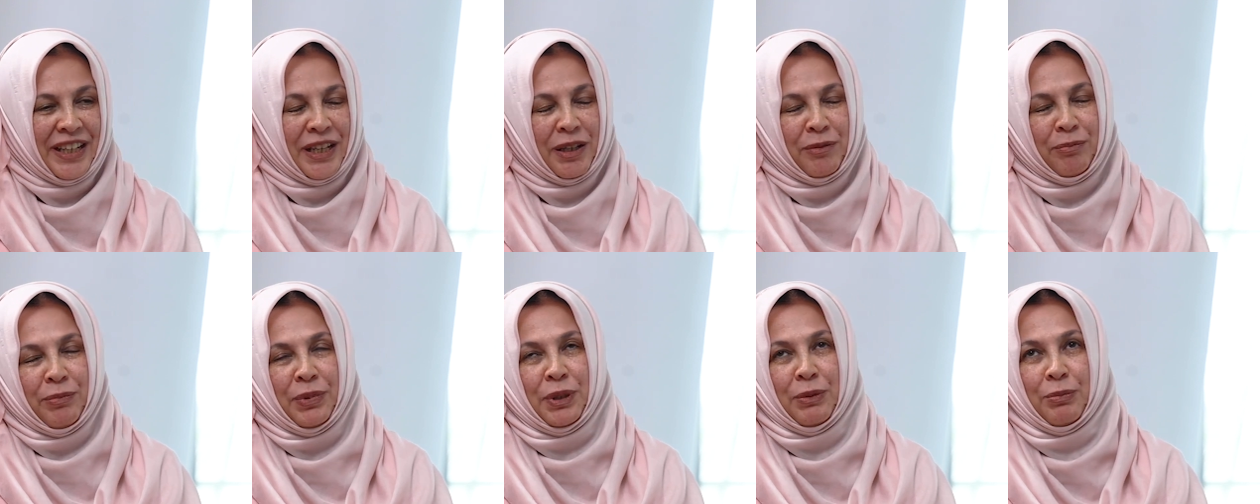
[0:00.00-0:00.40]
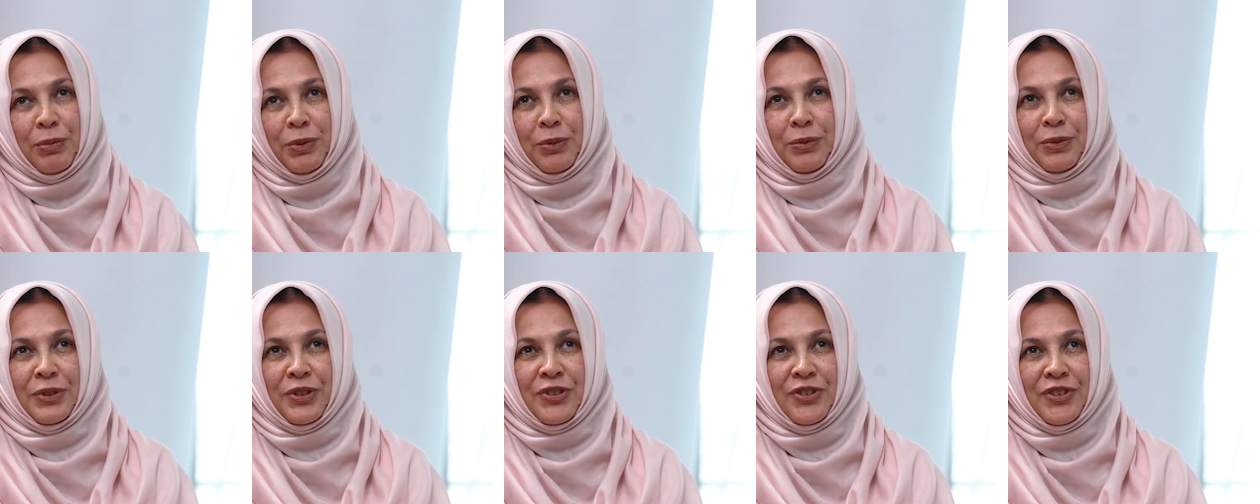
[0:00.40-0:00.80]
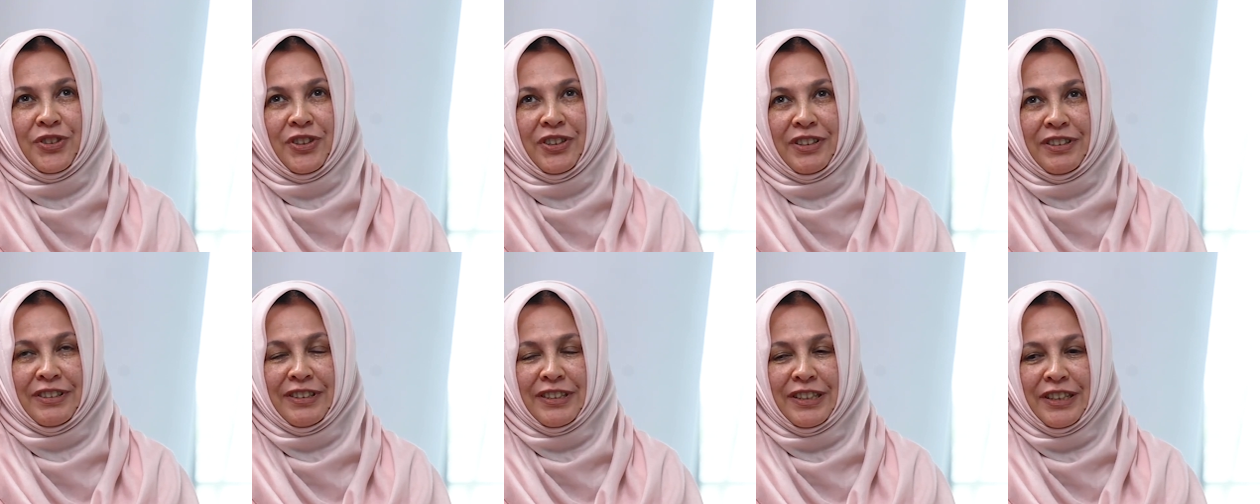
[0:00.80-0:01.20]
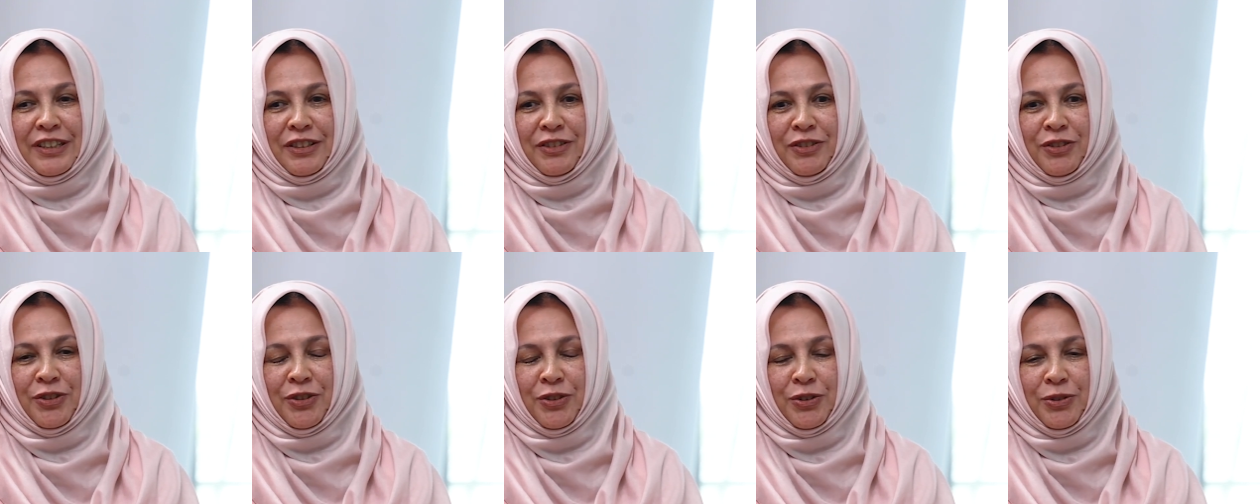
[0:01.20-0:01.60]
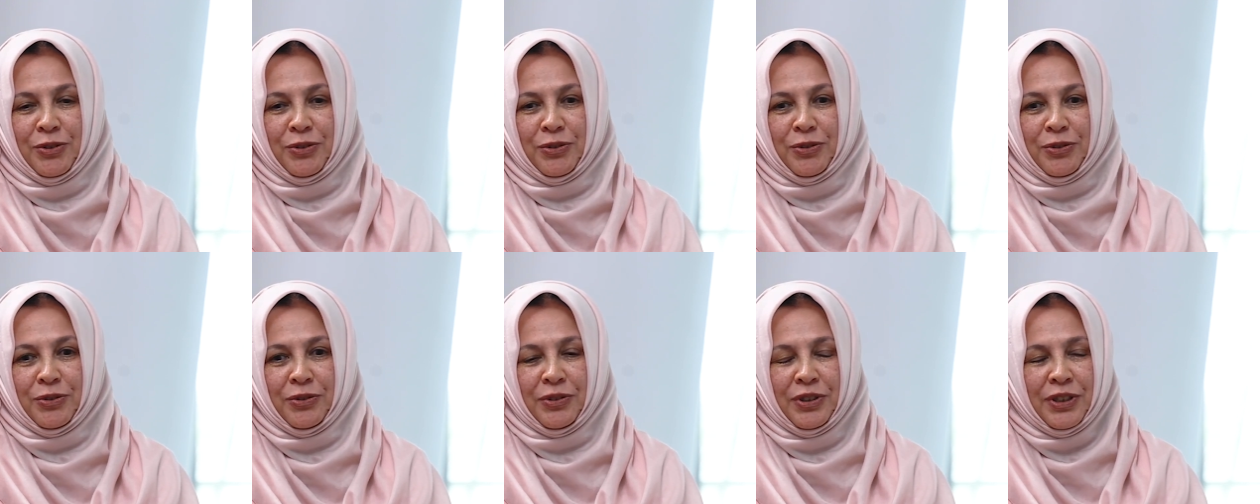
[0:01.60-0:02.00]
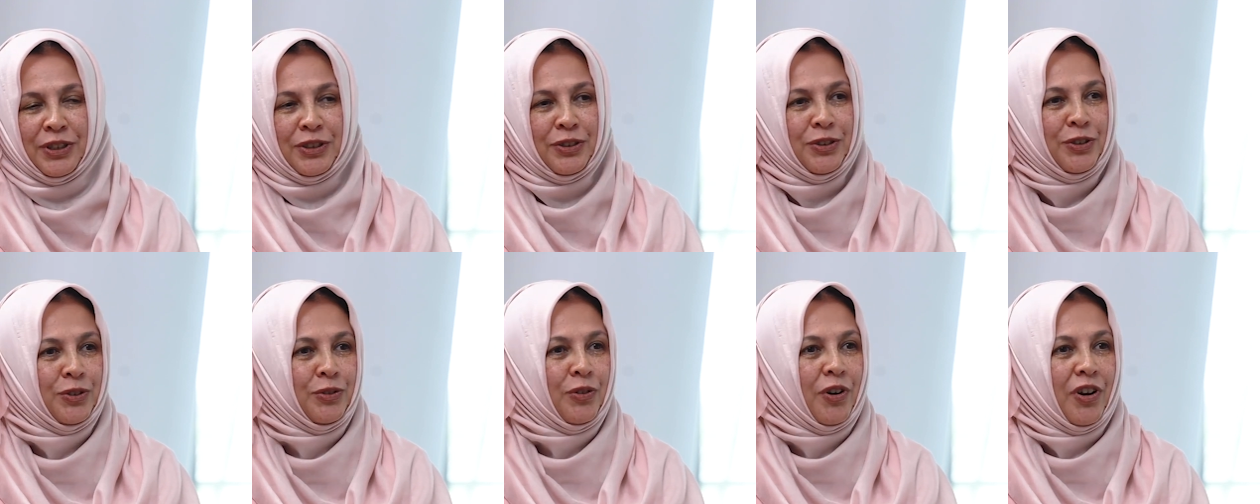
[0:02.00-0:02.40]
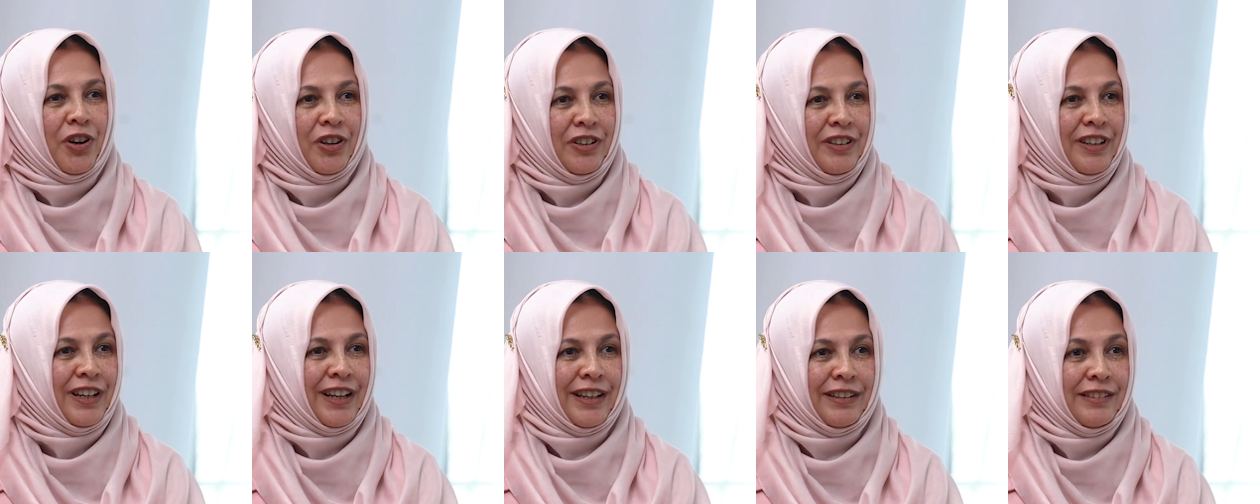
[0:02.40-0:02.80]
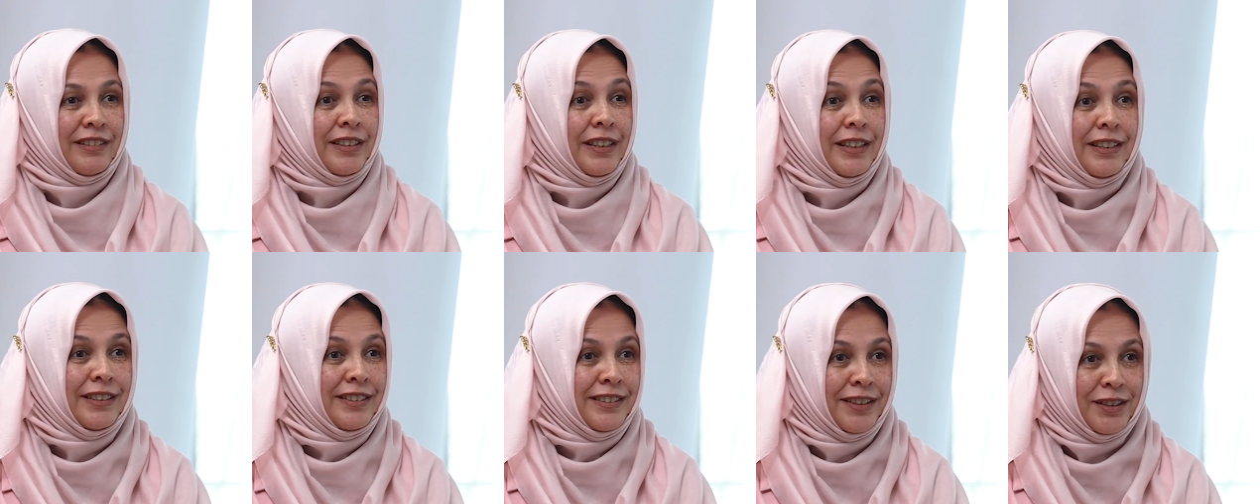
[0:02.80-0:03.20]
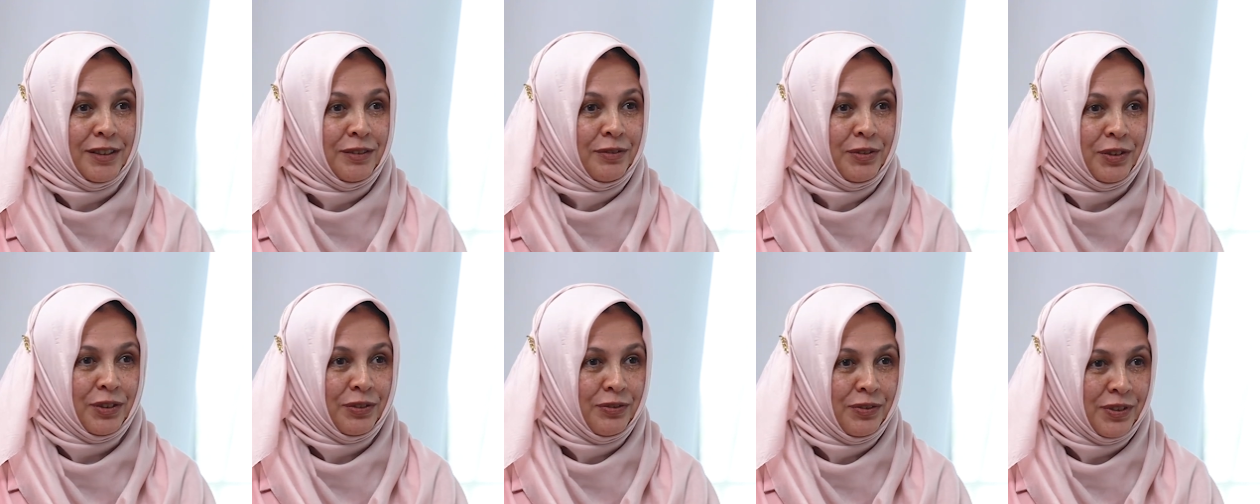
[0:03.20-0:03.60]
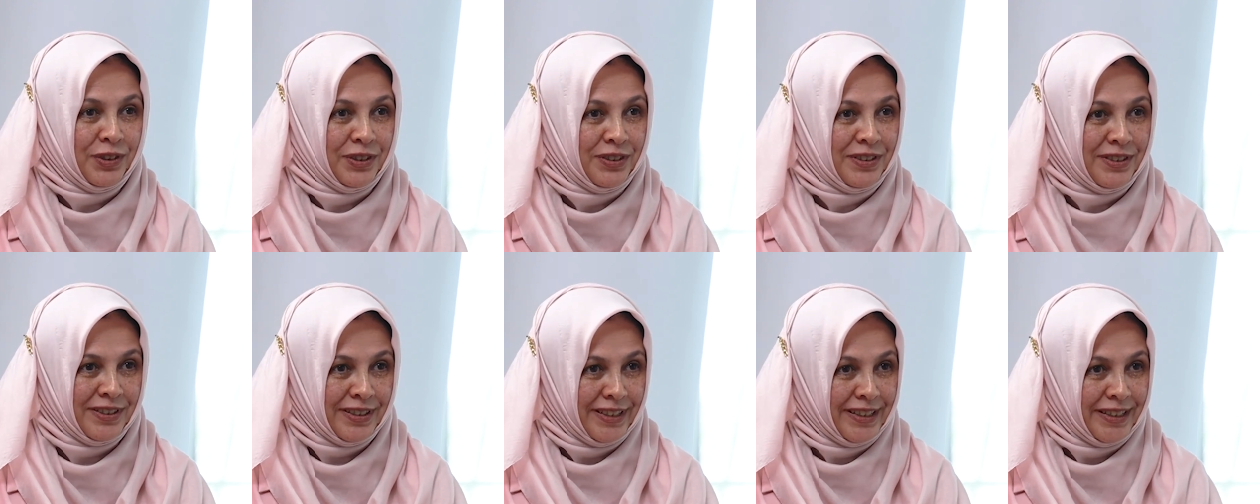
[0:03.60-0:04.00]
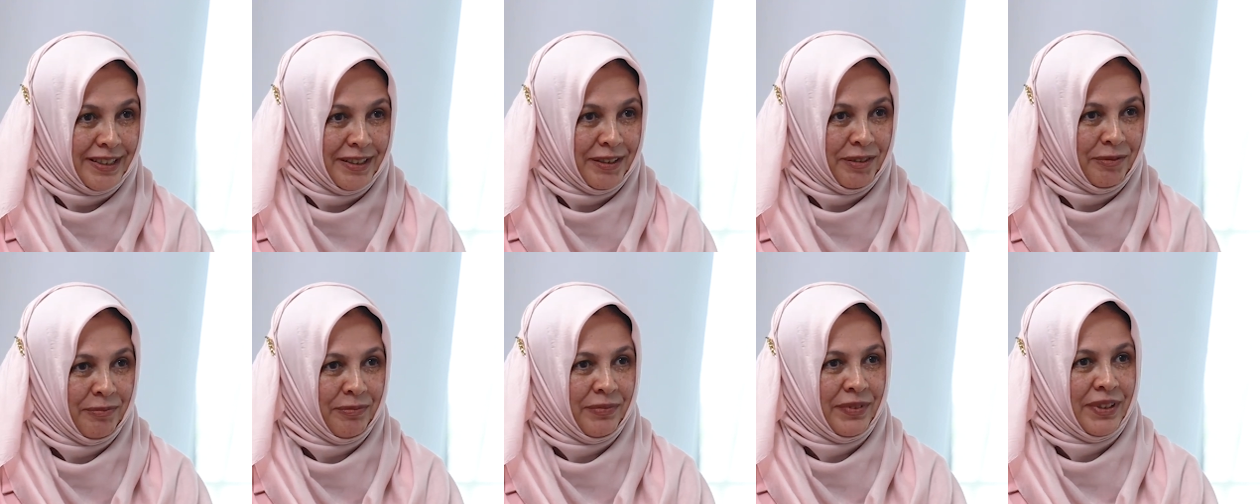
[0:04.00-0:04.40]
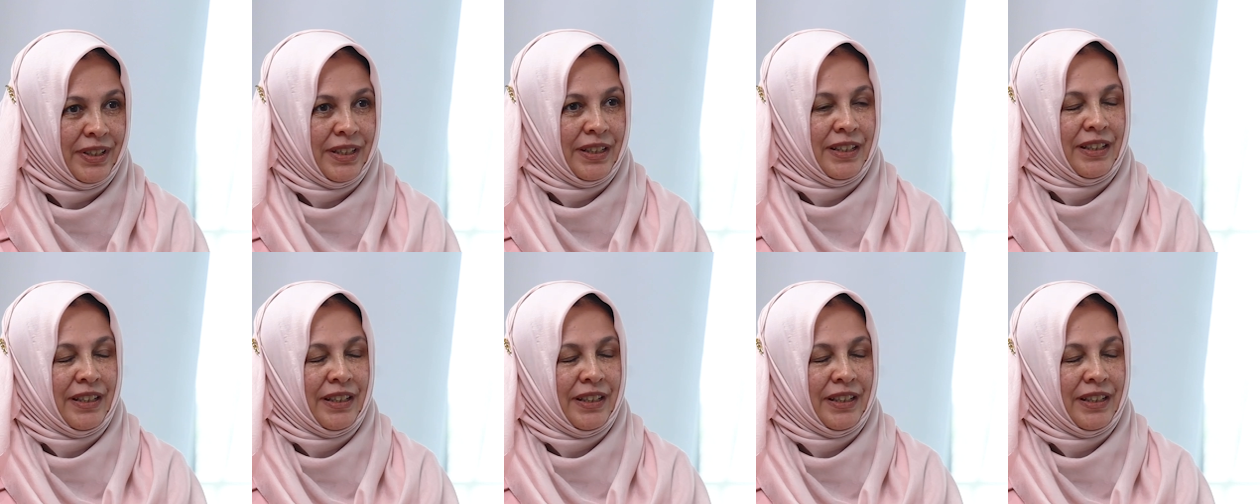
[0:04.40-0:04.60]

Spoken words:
and people were starting to do online retail for the first time.